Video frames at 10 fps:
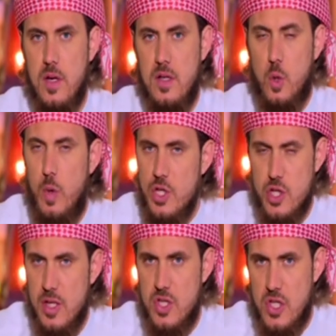The
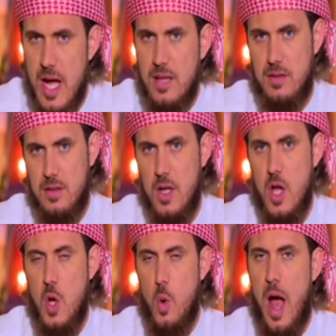question is not
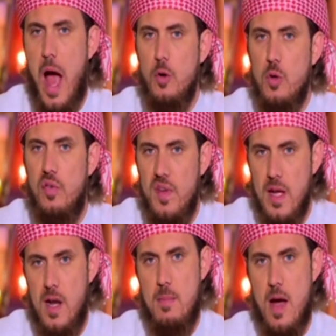how you
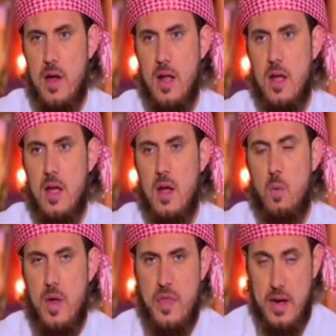feel about it,
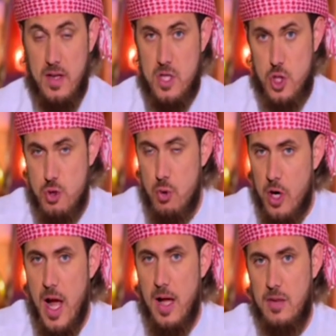whether it is true or
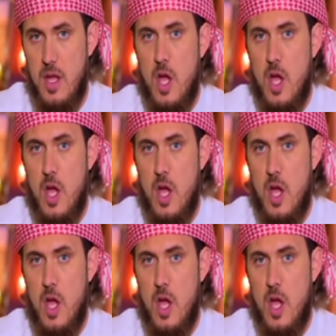not,